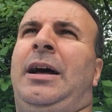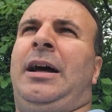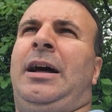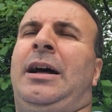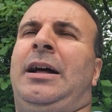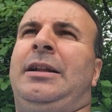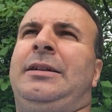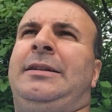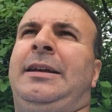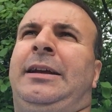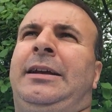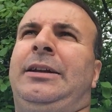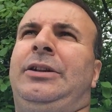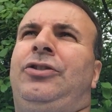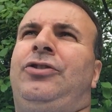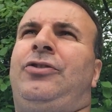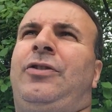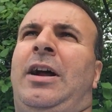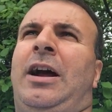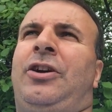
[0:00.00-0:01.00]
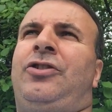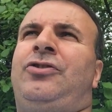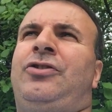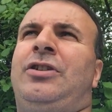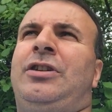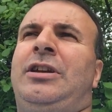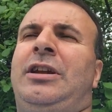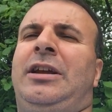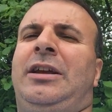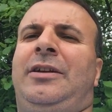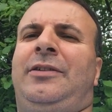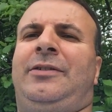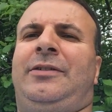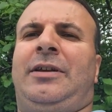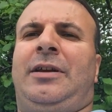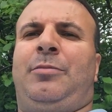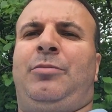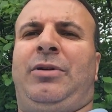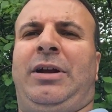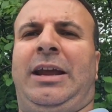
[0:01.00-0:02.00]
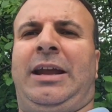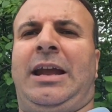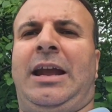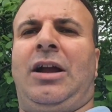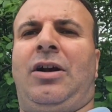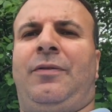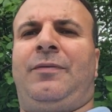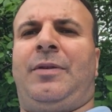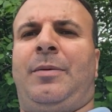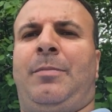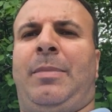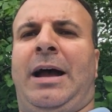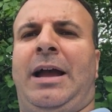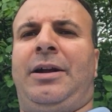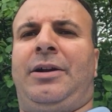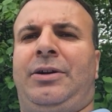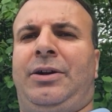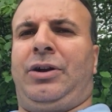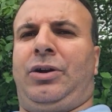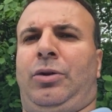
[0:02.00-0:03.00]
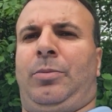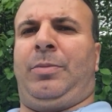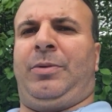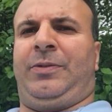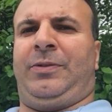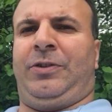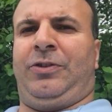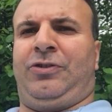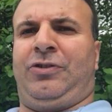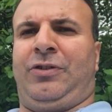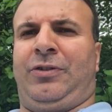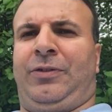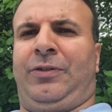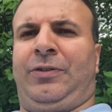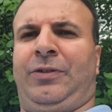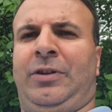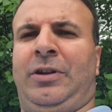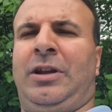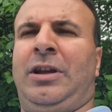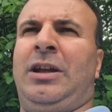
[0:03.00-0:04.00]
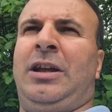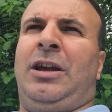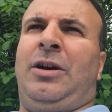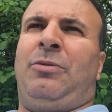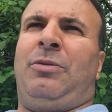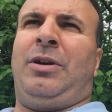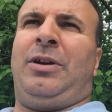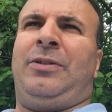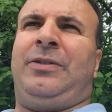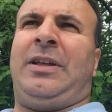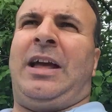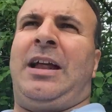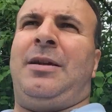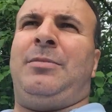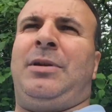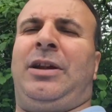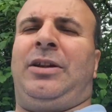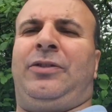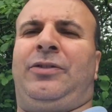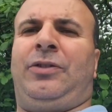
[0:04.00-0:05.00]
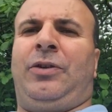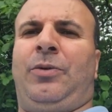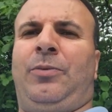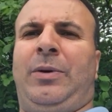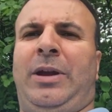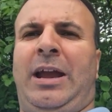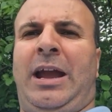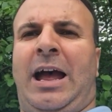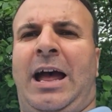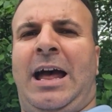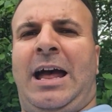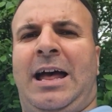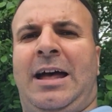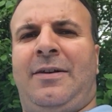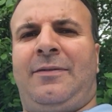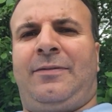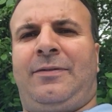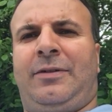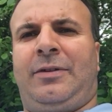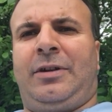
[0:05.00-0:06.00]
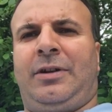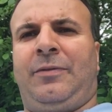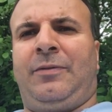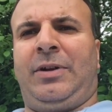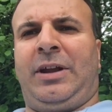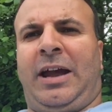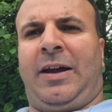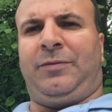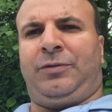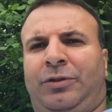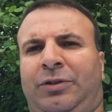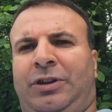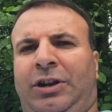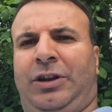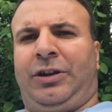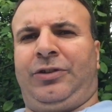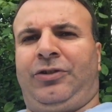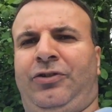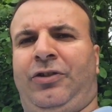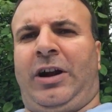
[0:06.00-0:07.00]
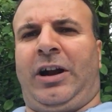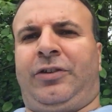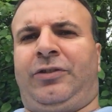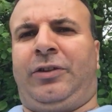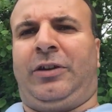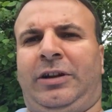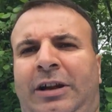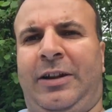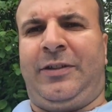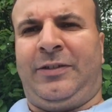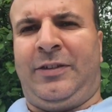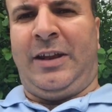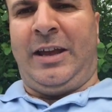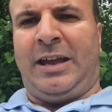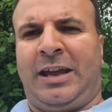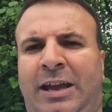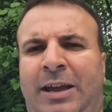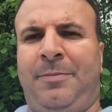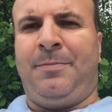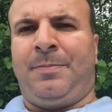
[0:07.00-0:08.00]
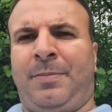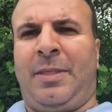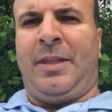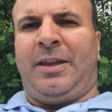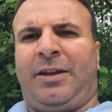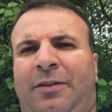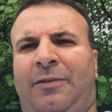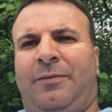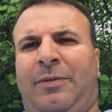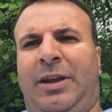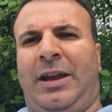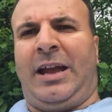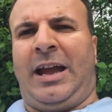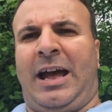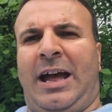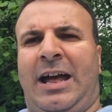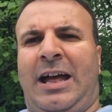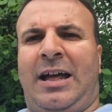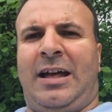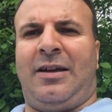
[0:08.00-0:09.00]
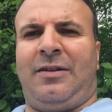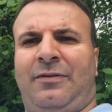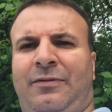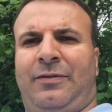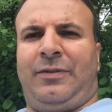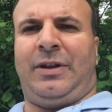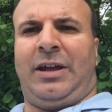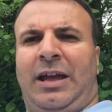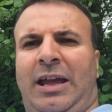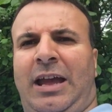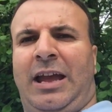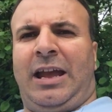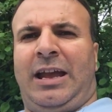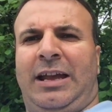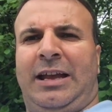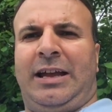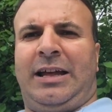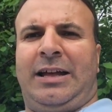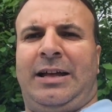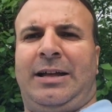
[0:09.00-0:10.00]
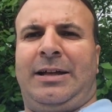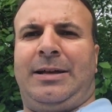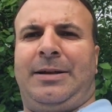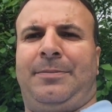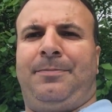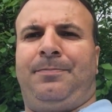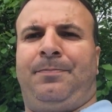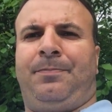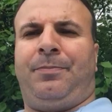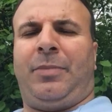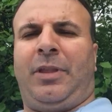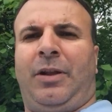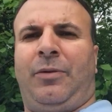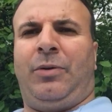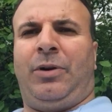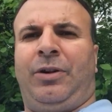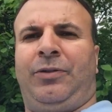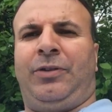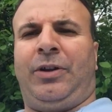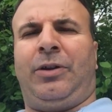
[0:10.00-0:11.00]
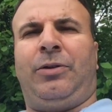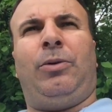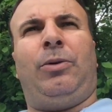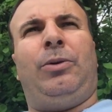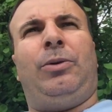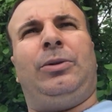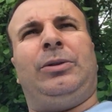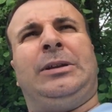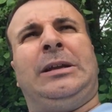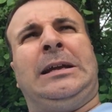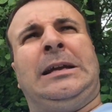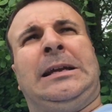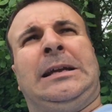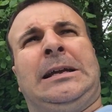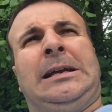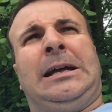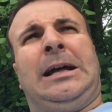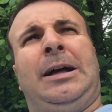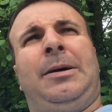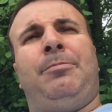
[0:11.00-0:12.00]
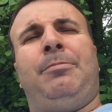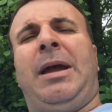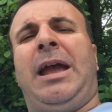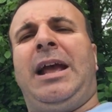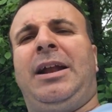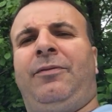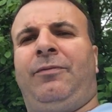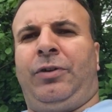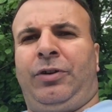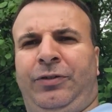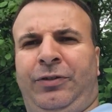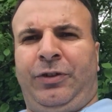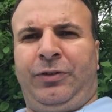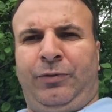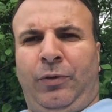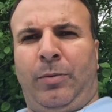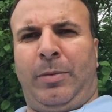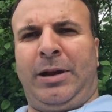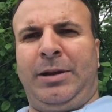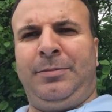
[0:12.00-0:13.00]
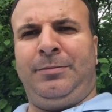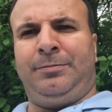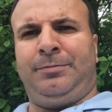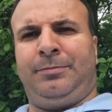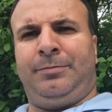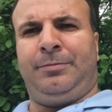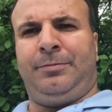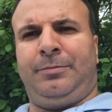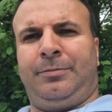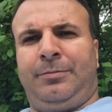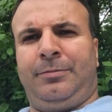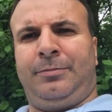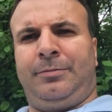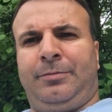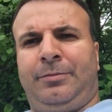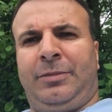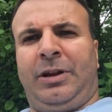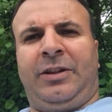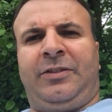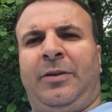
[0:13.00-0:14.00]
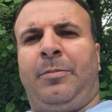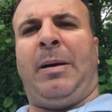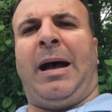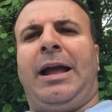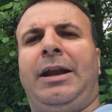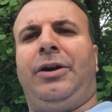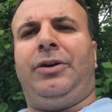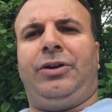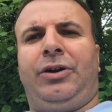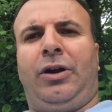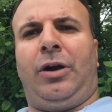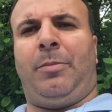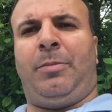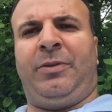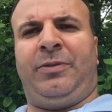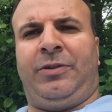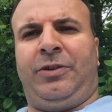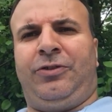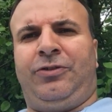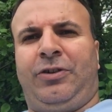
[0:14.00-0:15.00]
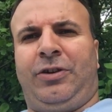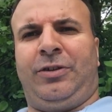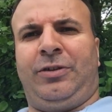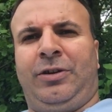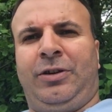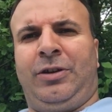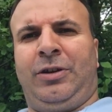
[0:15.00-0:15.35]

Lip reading: deconstruction is a breaking of the binary oppositions. What does that mean? So we have to deconstruct. So let's say we have a what is it called? A man versus woman. That's a binary opposition.